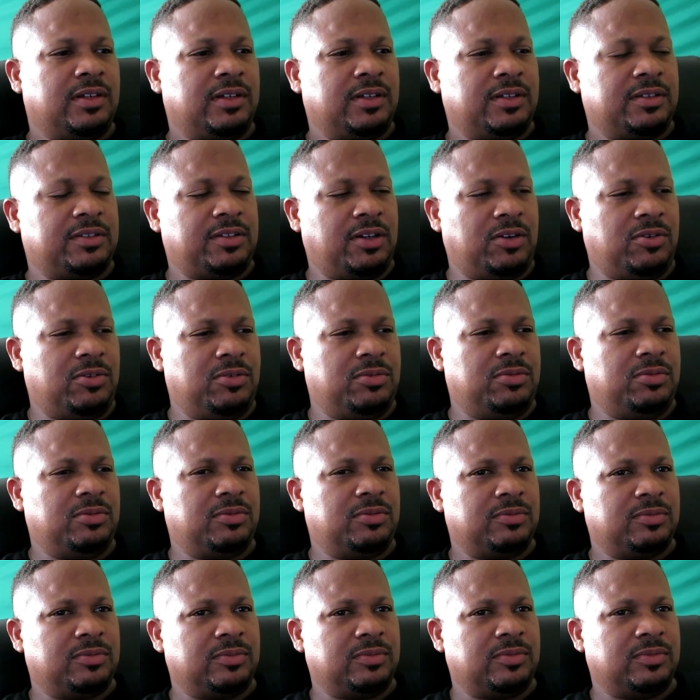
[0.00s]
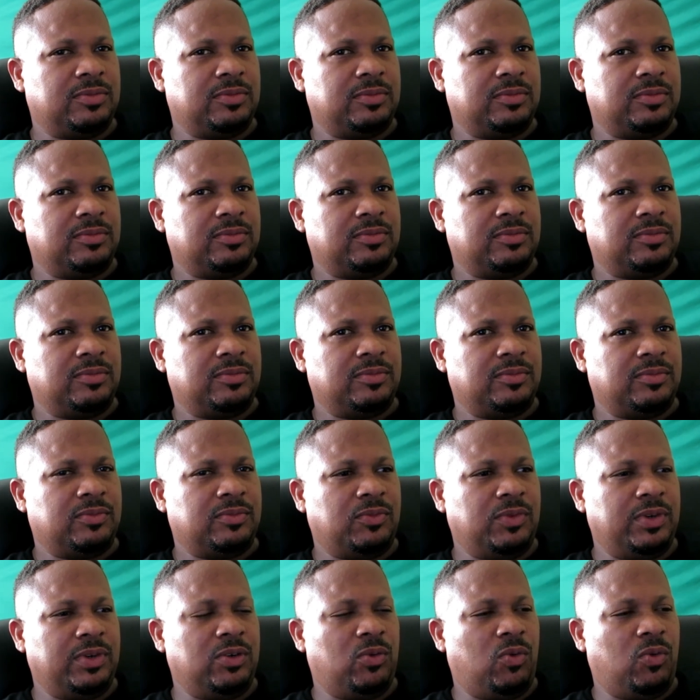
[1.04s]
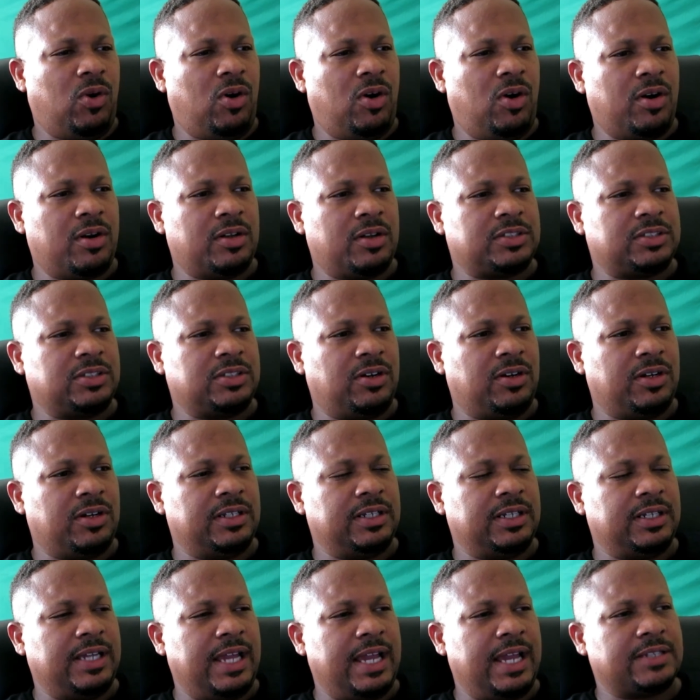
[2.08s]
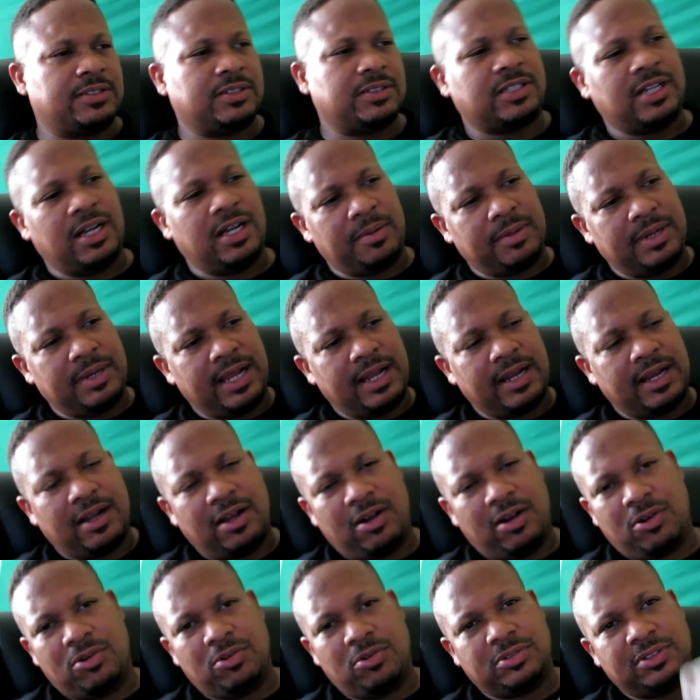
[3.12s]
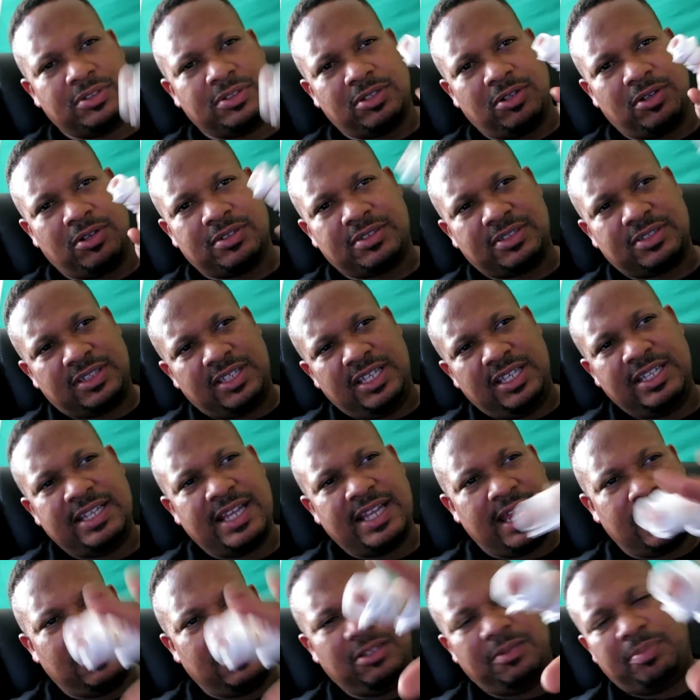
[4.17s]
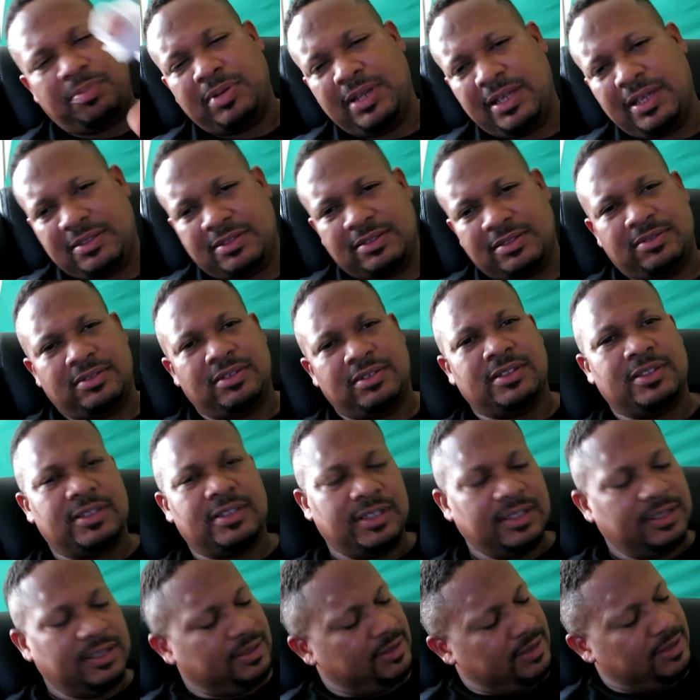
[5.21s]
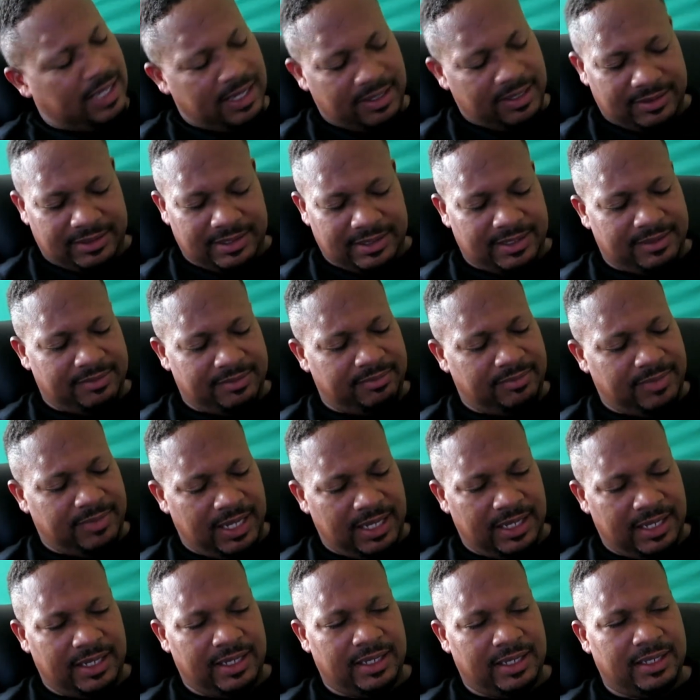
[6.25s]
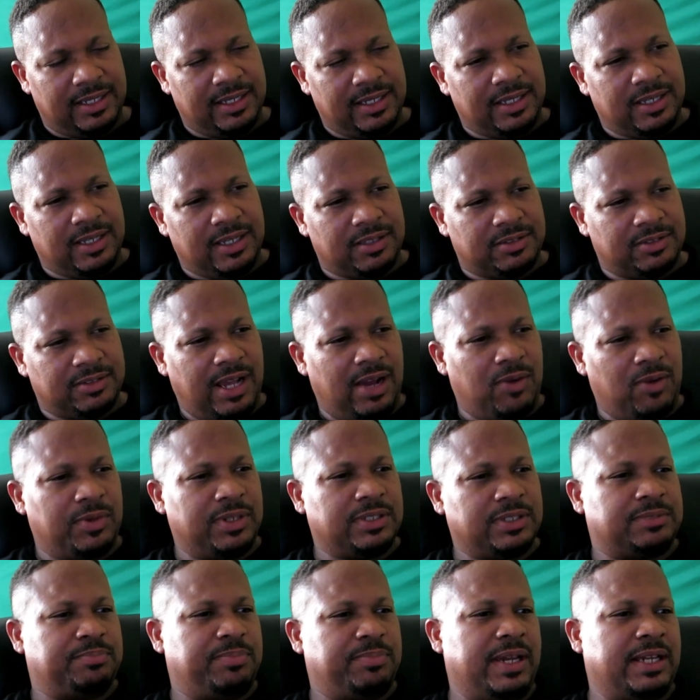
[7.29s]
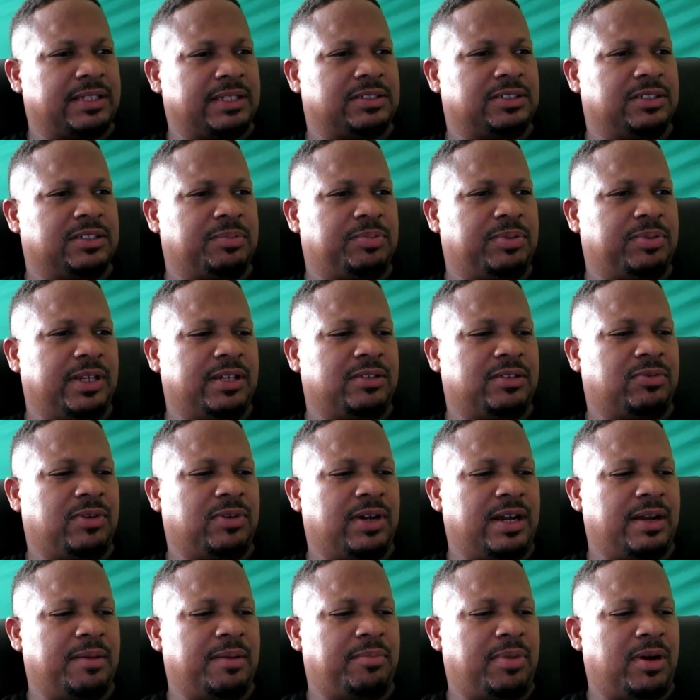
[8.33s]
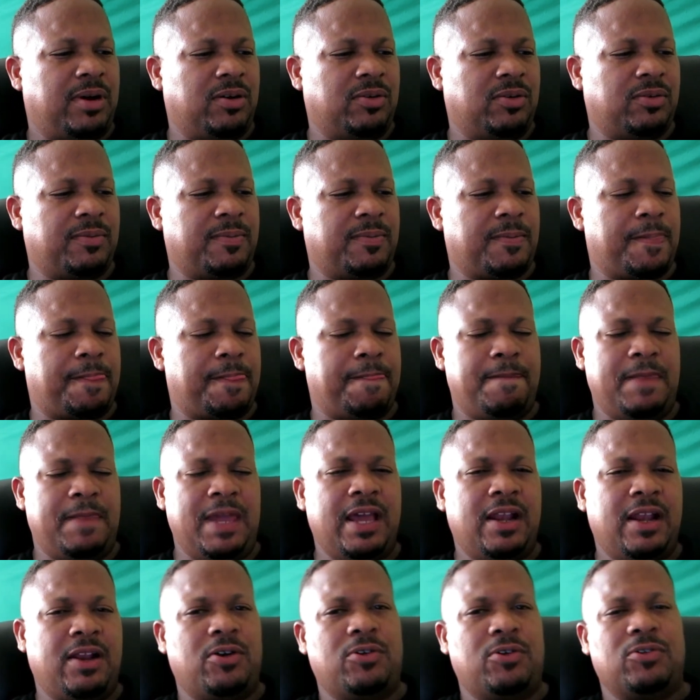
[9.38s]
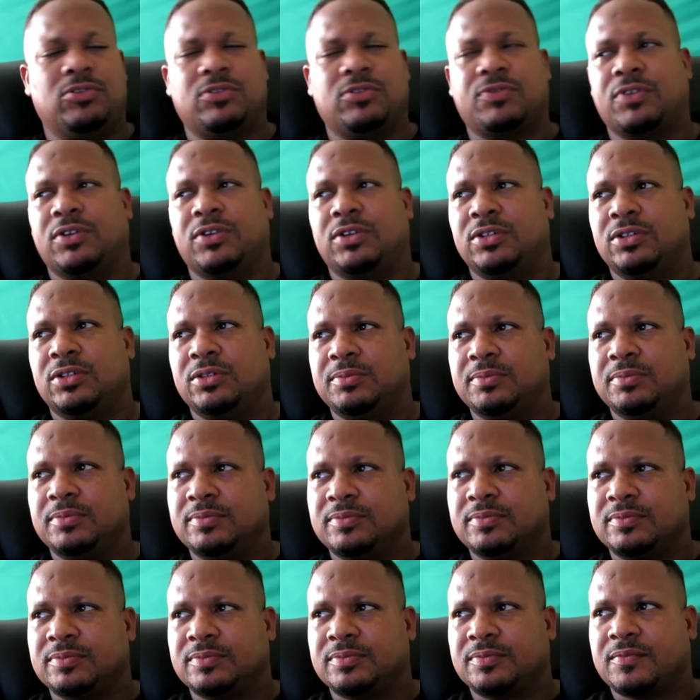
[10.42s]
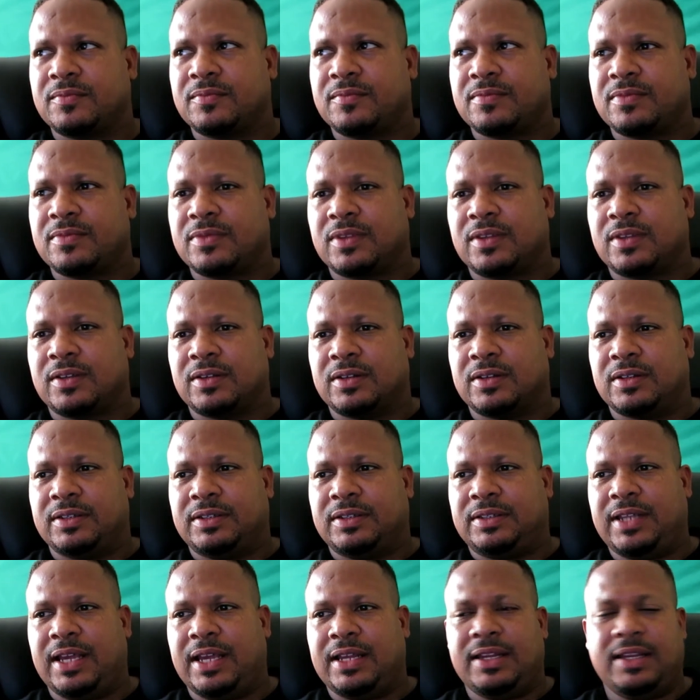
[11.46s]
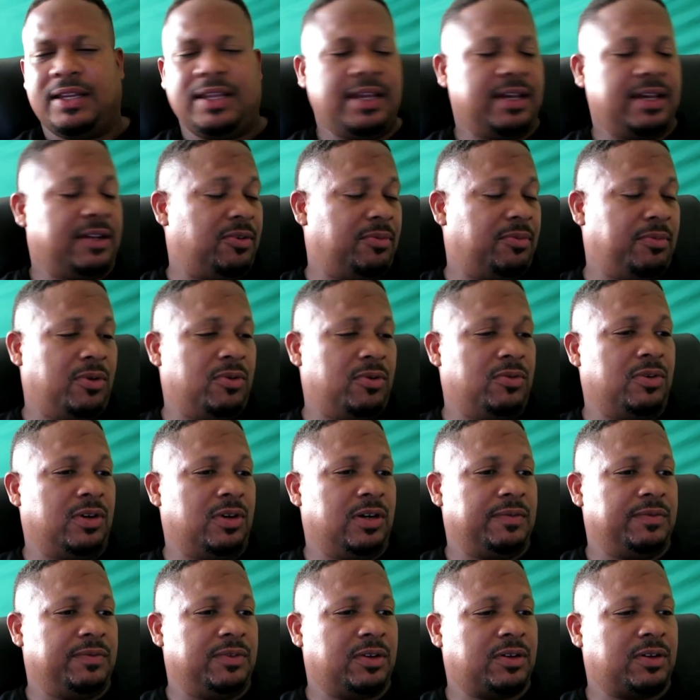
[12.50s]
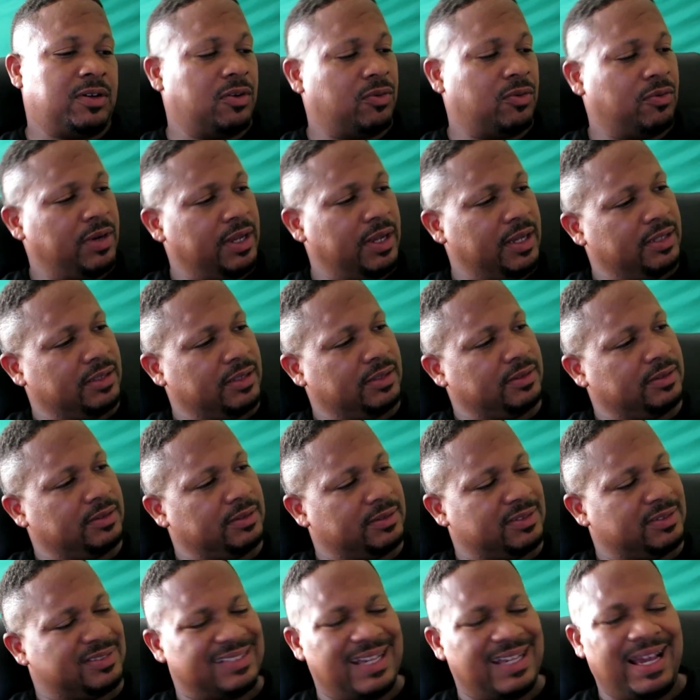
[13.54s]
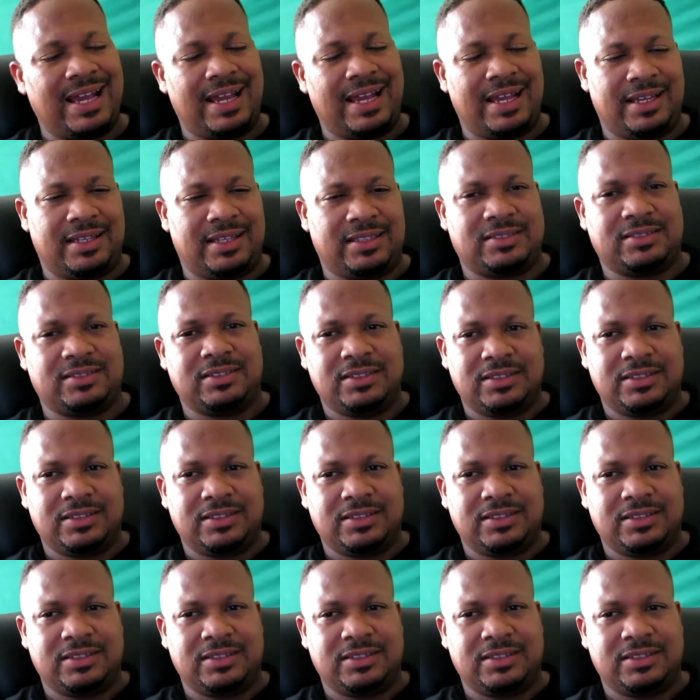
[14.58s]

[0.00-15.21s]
So when the water started actually coming out of the hose, it started skeeting out little places. I was like, man. So I went back to the place where I bought that hose from. They didn't have no more of the correct size.